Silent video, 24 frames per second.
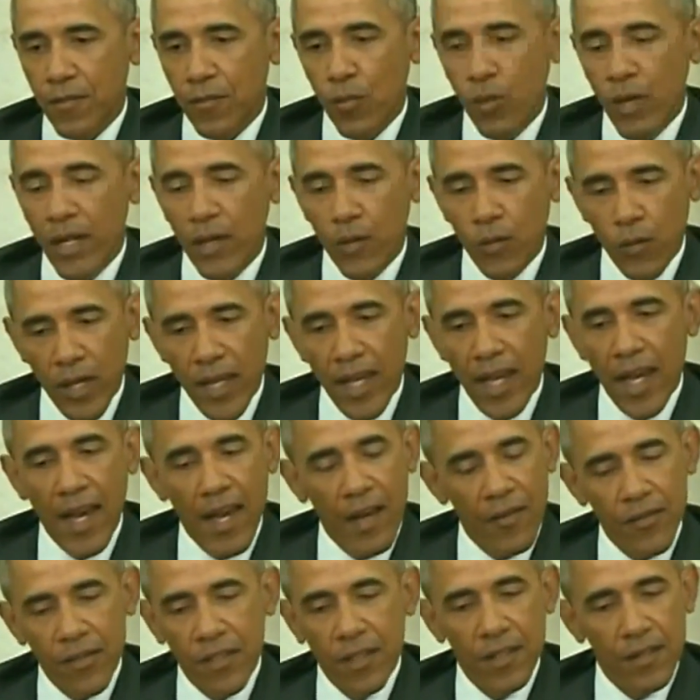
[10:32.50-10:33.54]
we
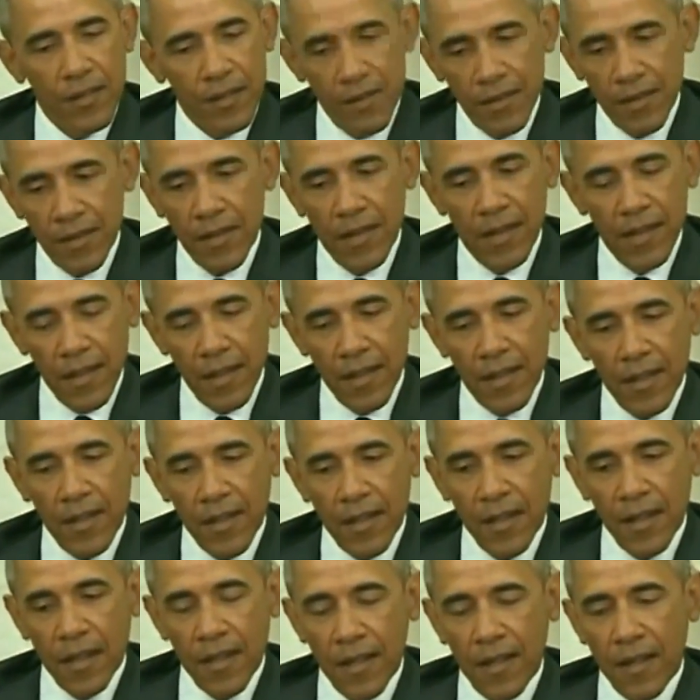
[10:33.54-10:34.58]
have to,
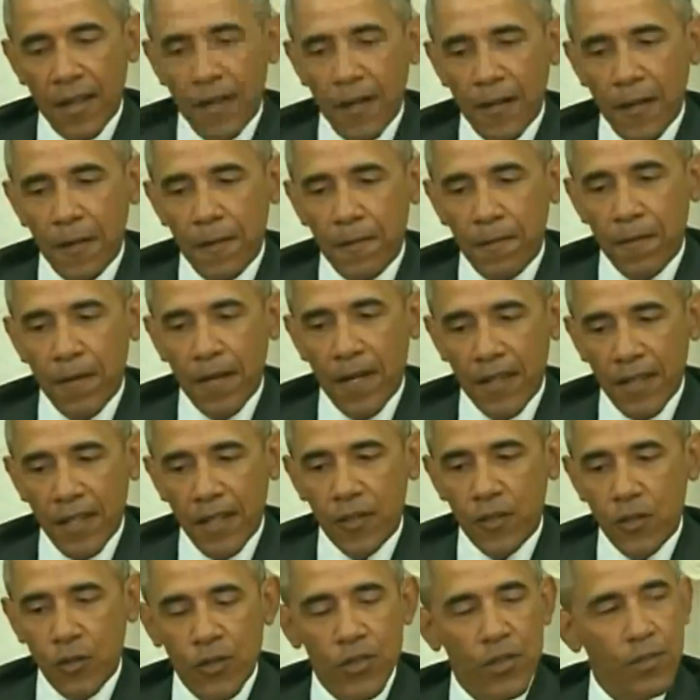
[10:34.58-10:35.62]
I
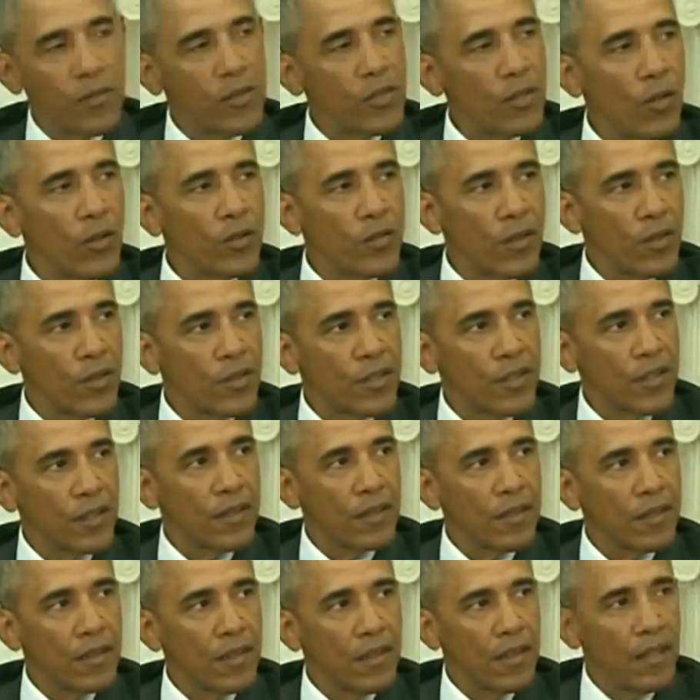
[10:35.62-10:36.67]
think, do some soul searching.
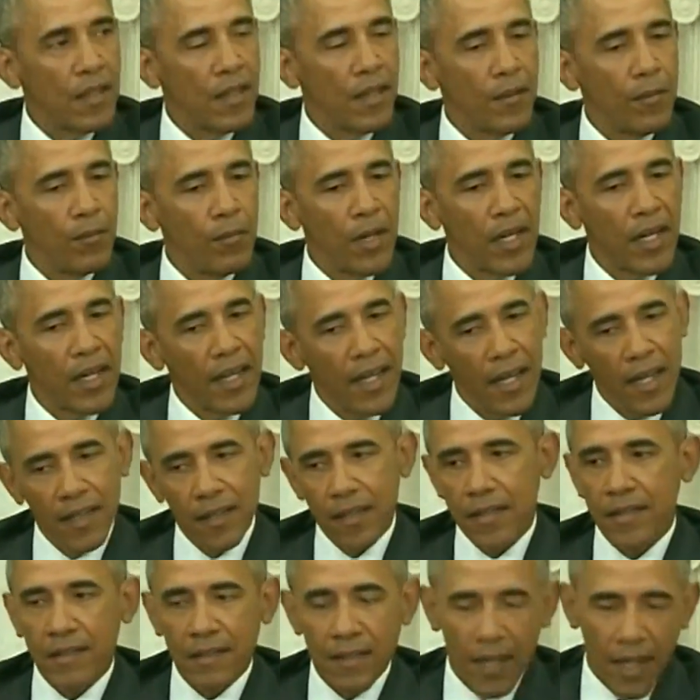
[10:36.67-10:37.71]
But again,
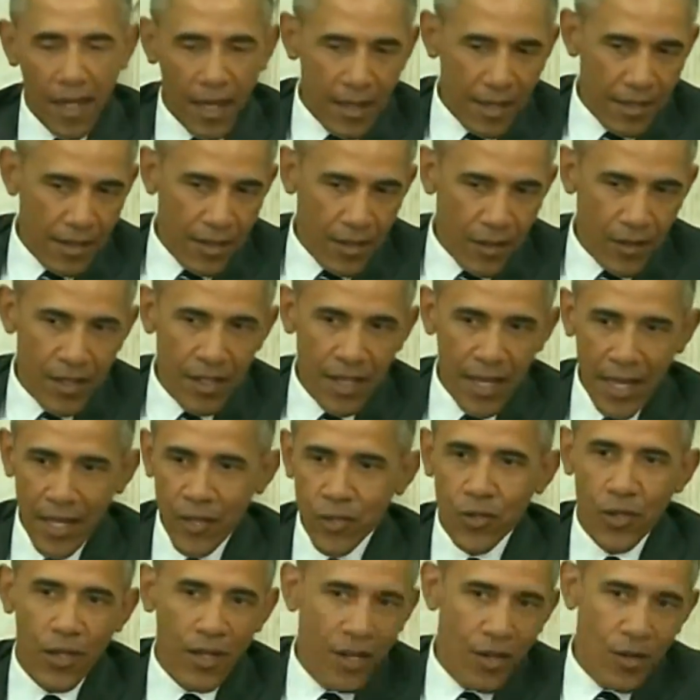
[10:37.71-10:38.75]
you know, the
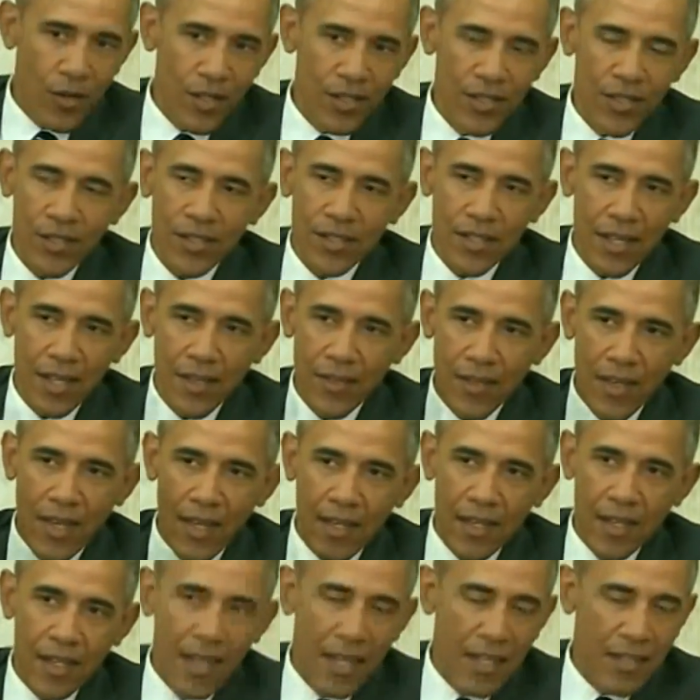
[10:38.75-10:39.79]
danger here is that
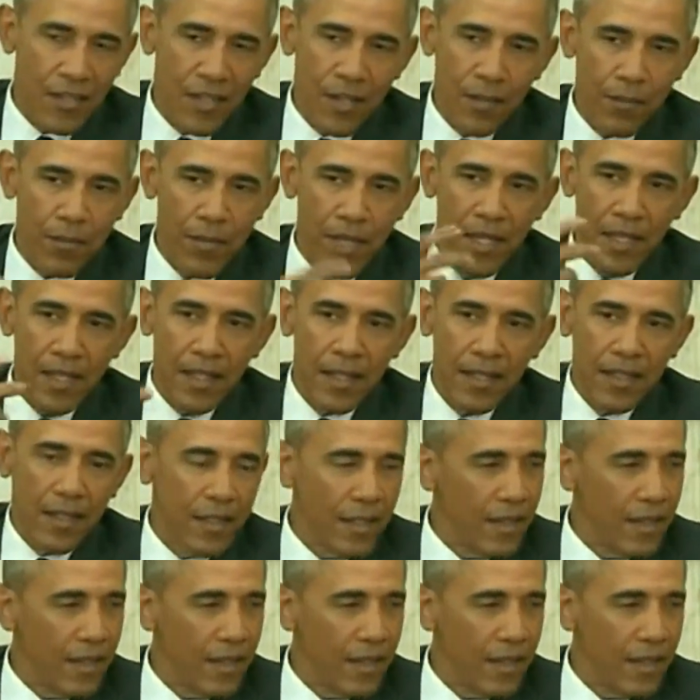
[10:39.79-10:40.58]
then it ends up being